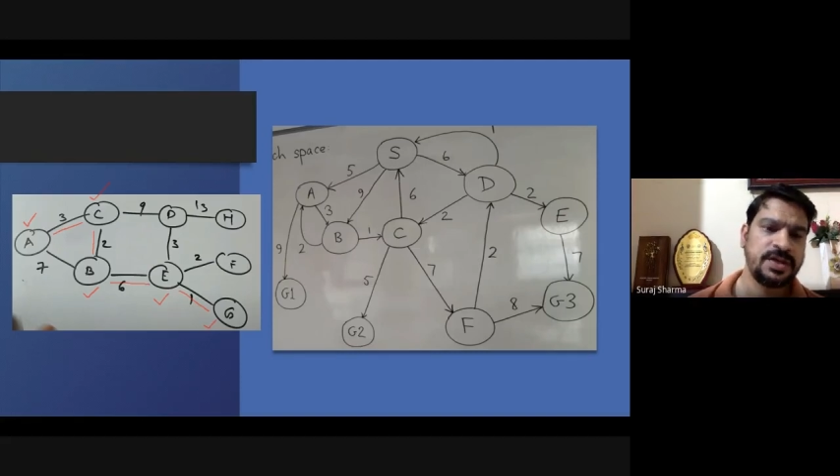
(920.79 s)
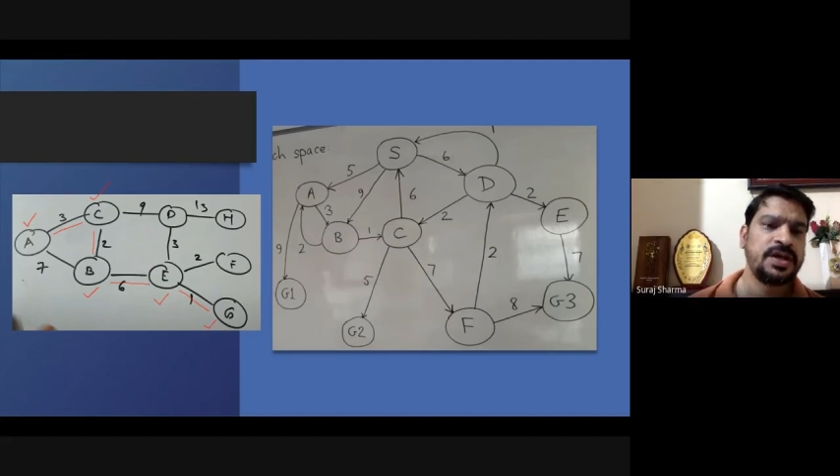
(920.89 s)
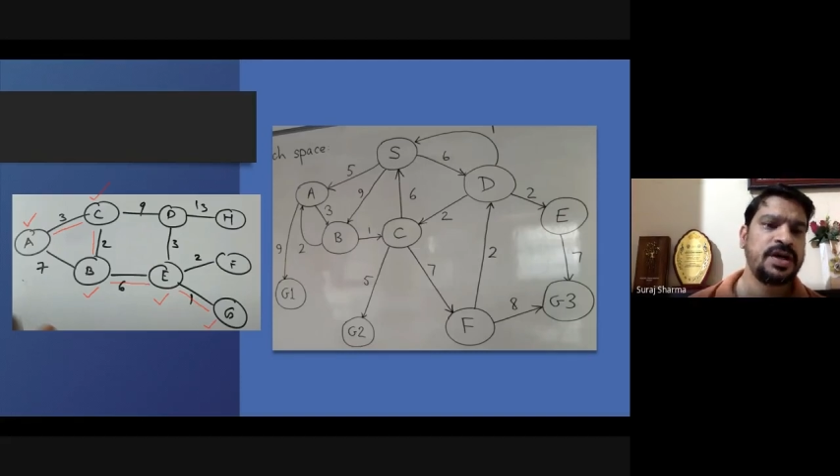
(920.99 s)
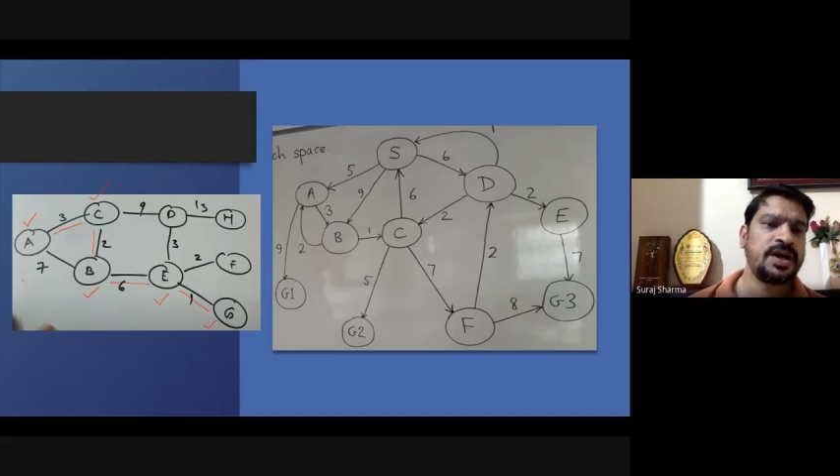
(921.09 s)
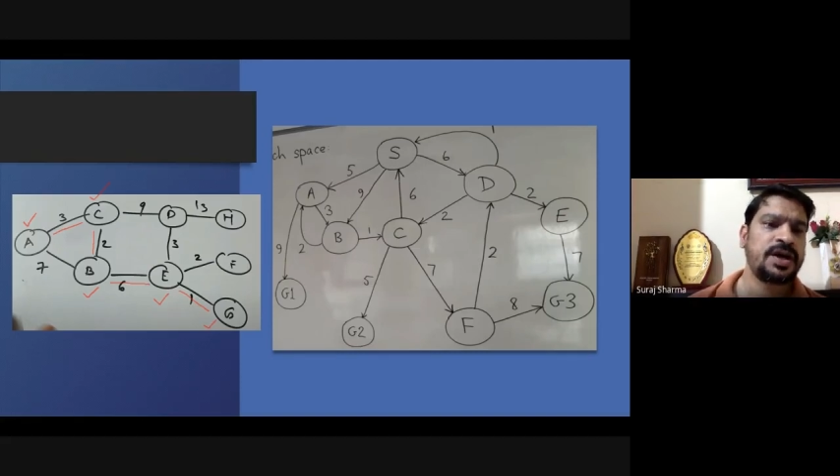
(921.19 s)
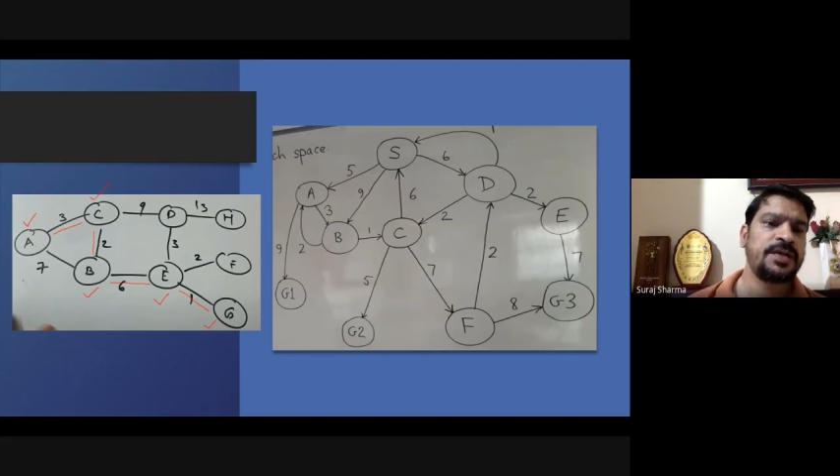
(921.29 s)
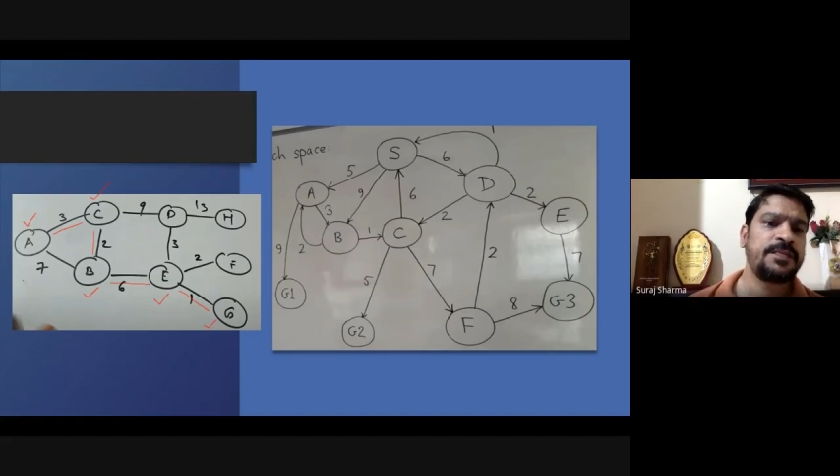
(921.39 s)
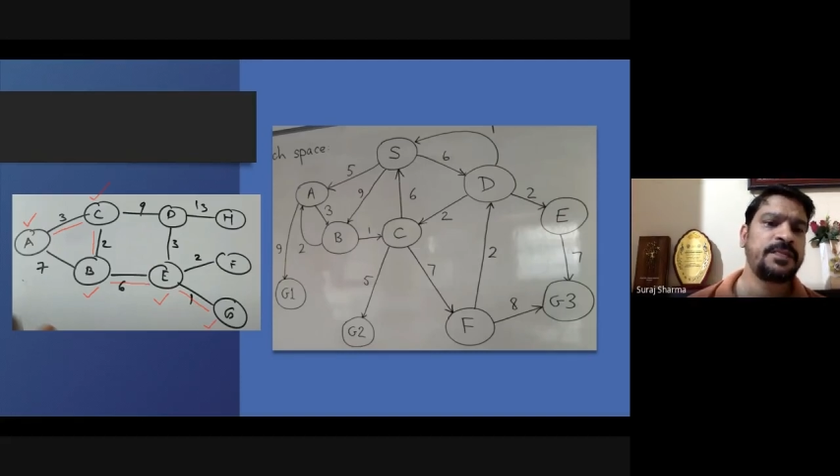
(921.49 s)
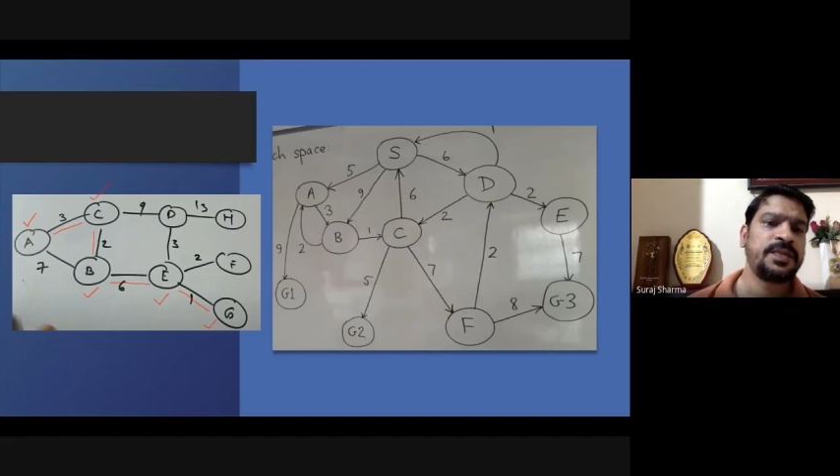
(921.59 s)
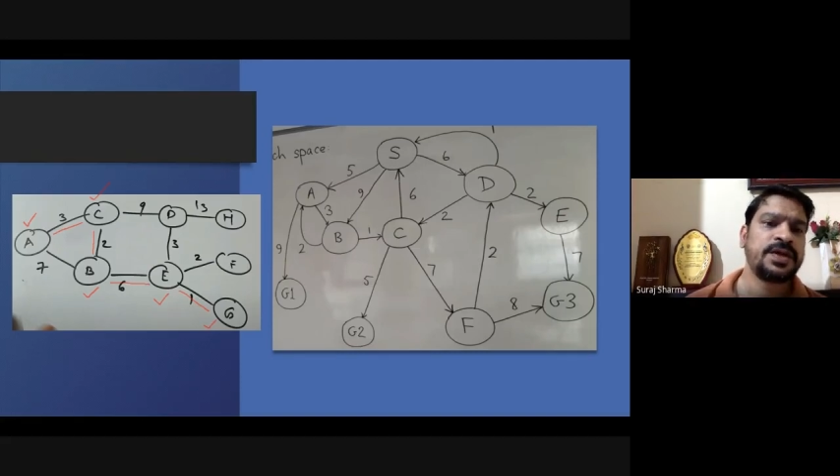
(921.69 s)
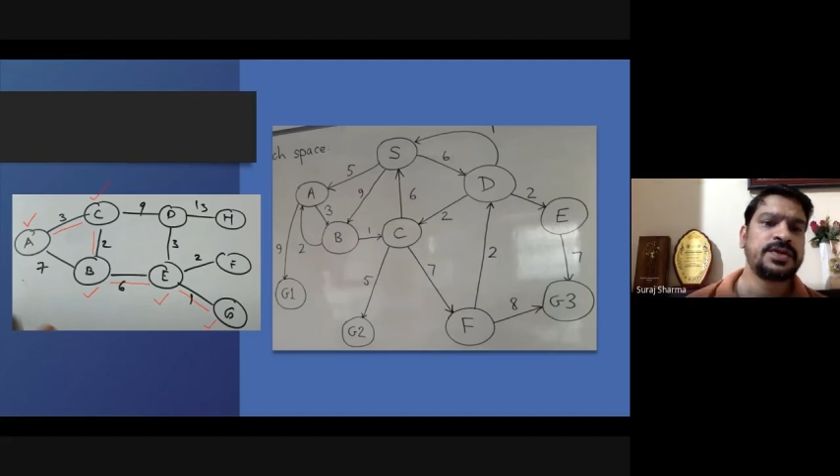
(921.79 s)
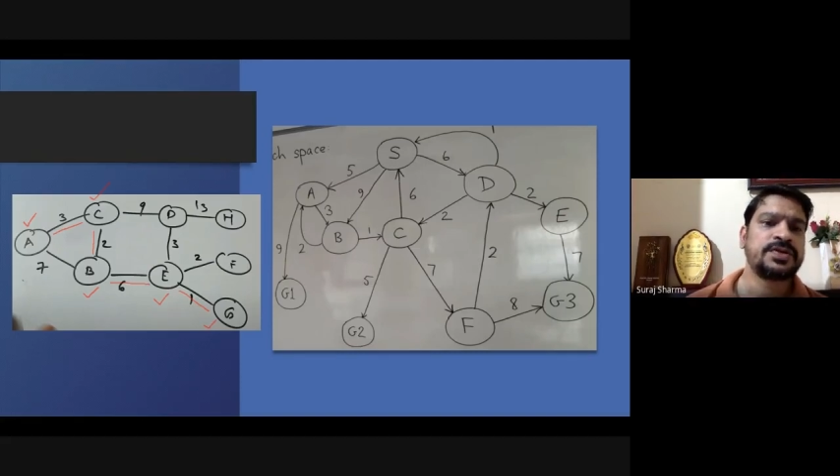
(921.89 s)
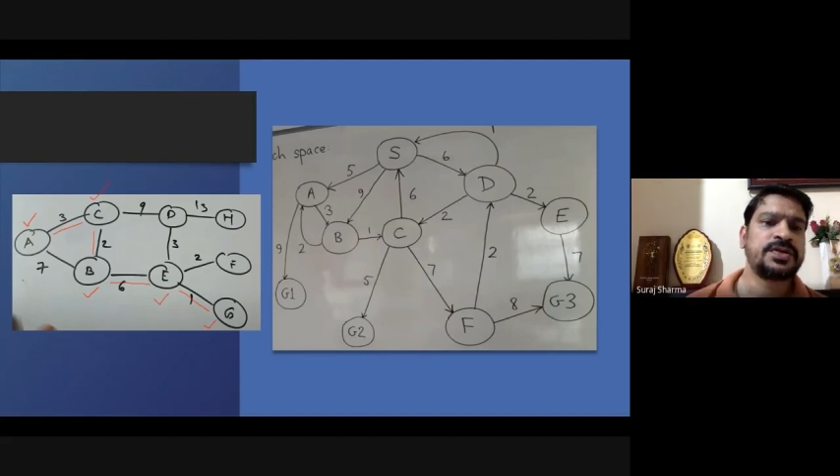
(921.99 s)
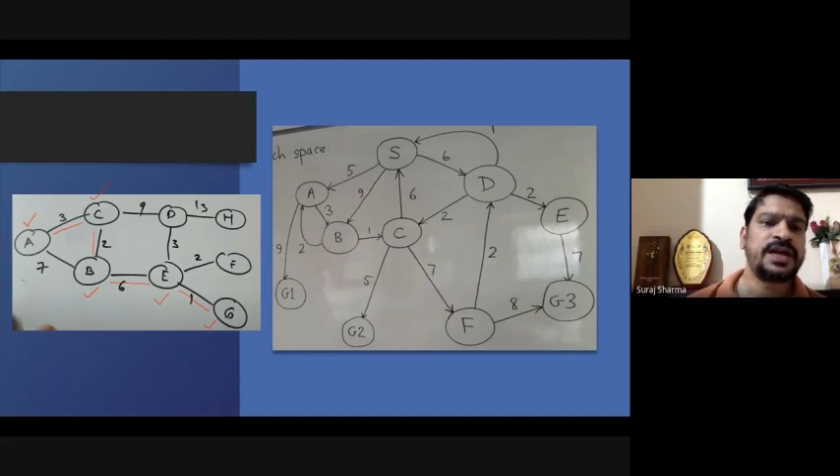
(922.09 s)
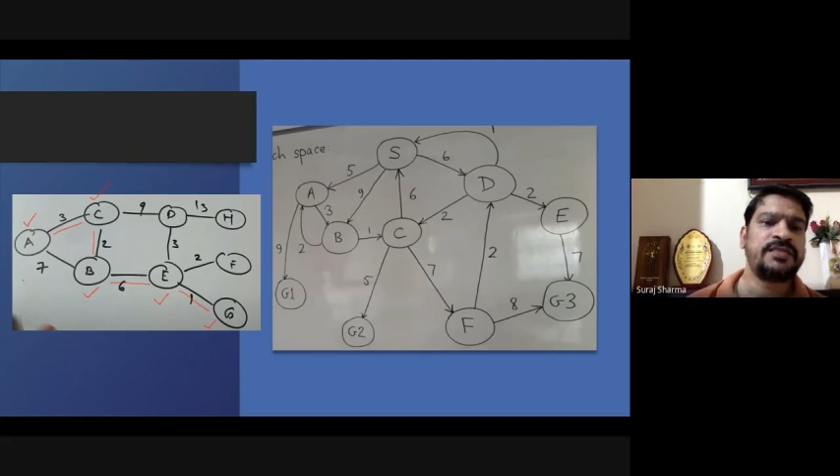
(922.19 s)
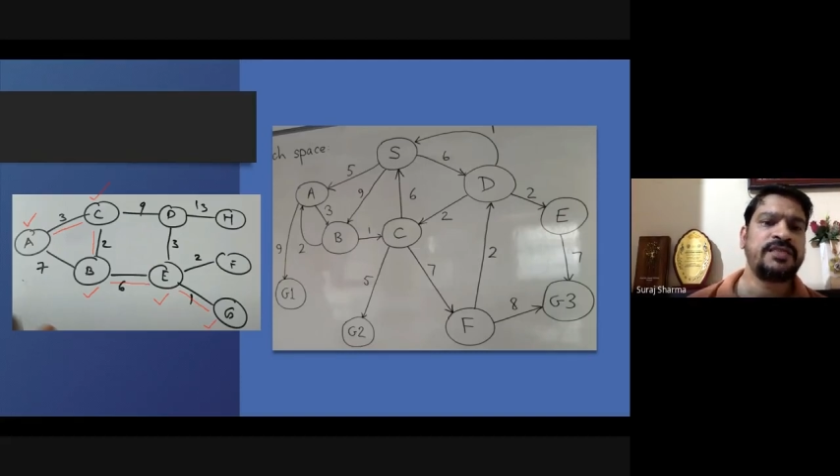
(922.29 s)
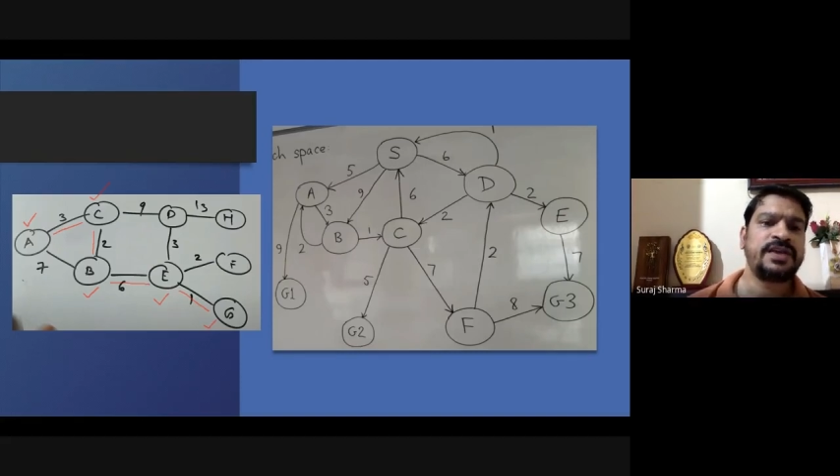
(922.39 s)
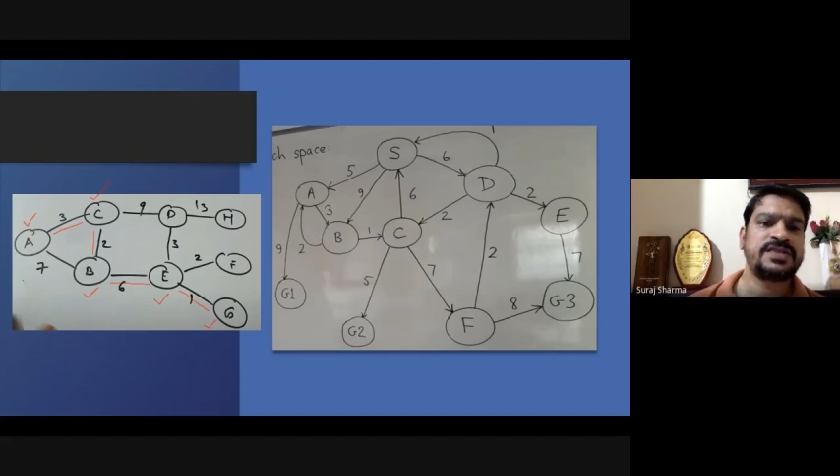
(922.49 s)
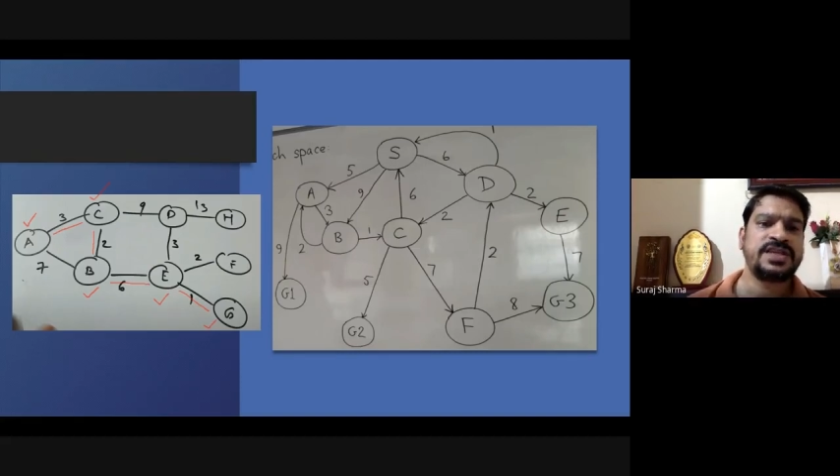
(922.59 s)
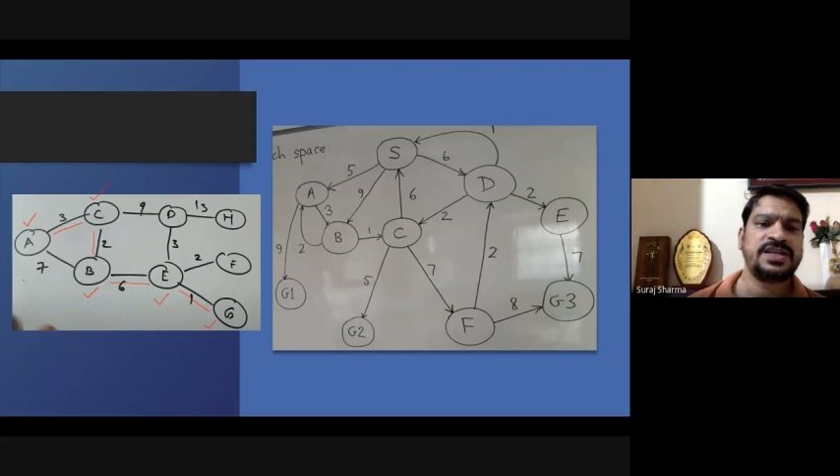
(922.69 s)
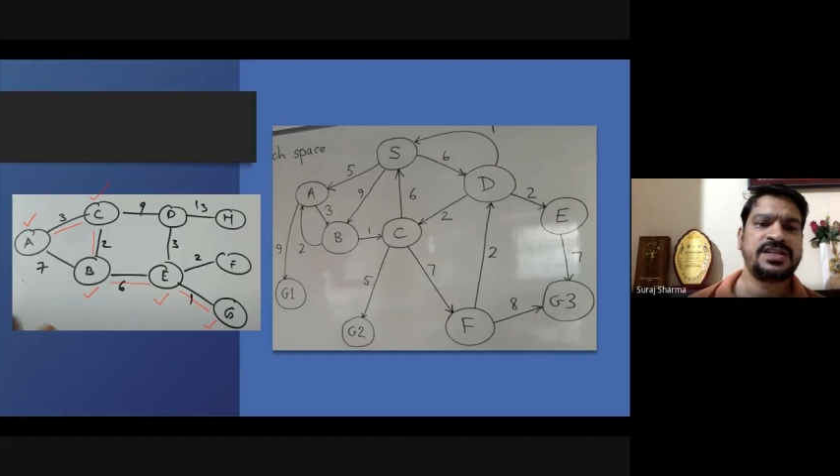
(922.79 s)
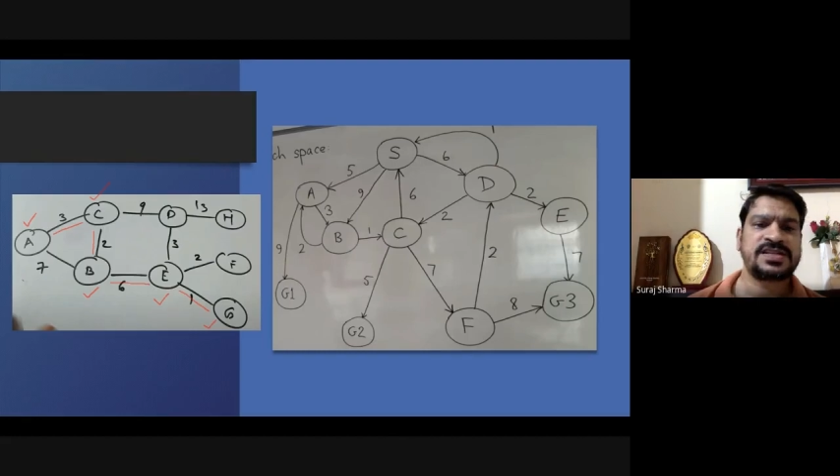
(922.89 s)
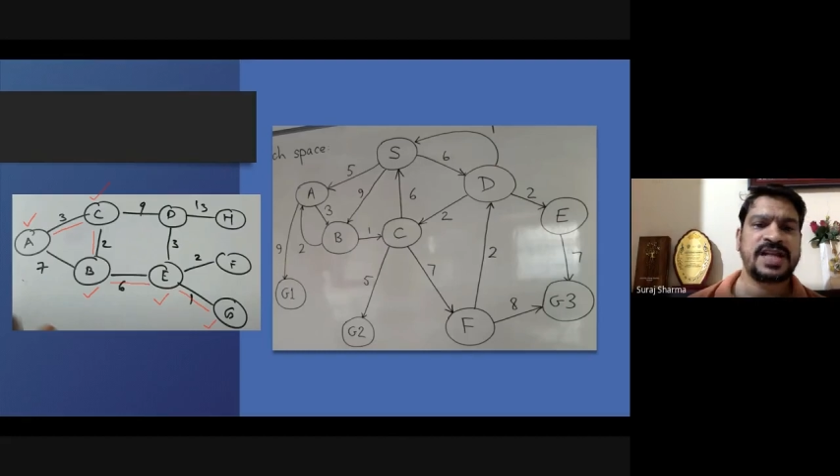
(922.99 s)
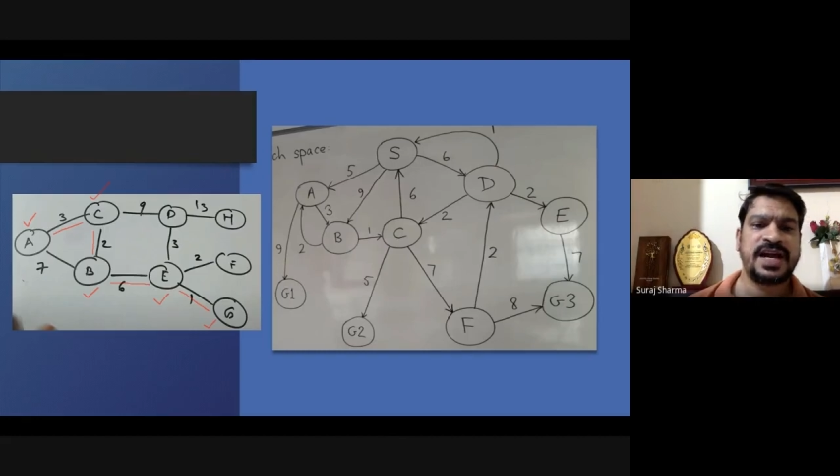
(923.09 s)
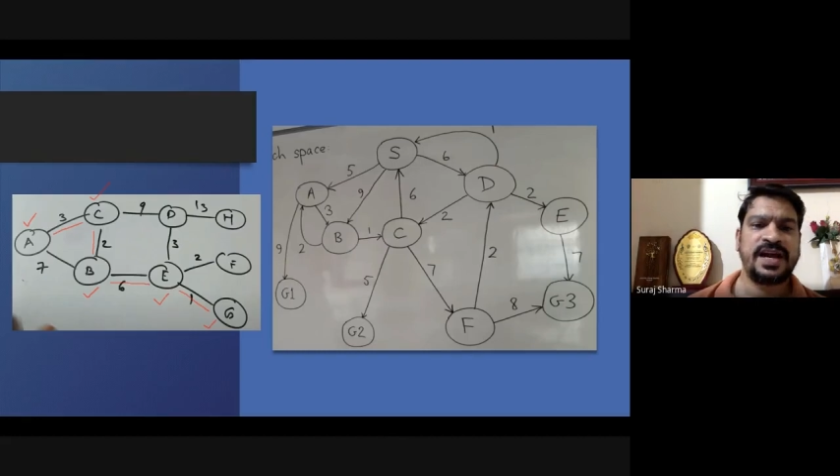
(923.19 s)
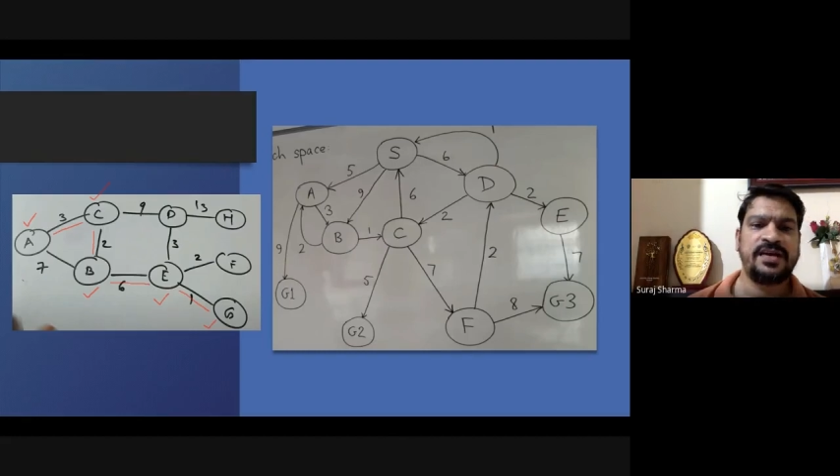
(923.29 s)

Okay, so that we have seen in the slide,